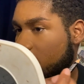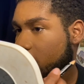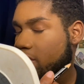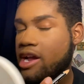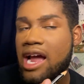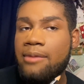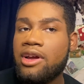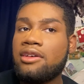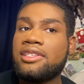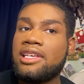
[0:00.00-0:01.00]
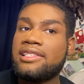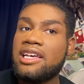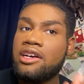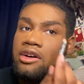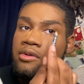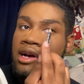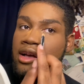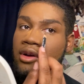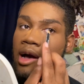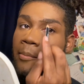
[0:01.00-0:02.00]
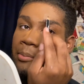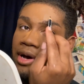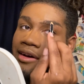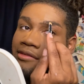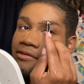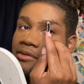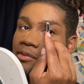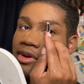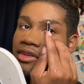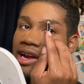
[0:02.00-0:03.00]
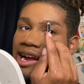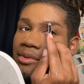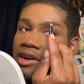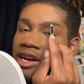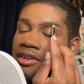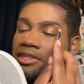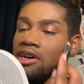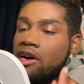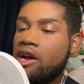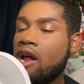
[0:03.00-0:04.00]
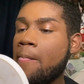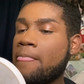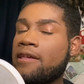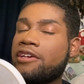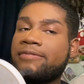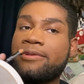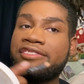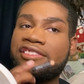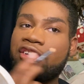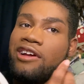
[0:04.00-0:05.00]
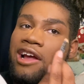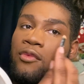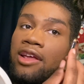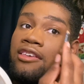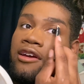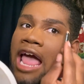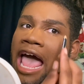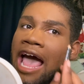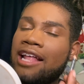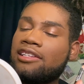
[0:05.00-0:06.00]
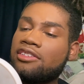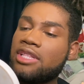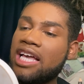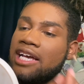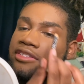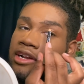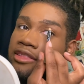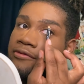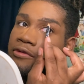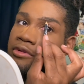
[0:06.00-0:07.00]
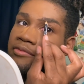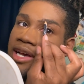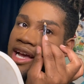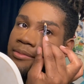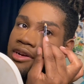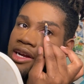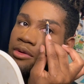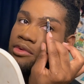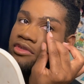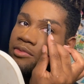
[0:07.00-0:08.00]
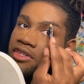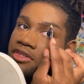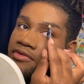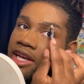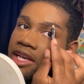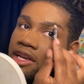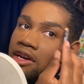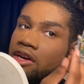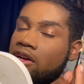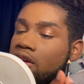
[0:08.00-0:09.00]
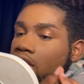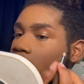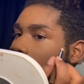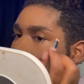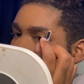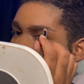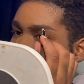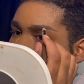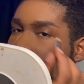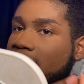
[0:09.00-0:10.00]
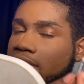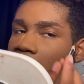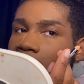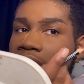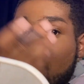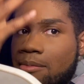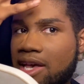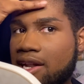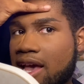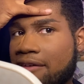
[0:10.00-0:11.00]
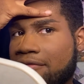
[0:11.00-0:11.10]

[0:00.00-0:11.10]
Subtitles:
do their eyebrows is they go above where their eyebrow hairs are. You're supposed to start at where they're at. So like I started the root of my eyebrow hair, which is right here. And since, you know, I'm a man, I have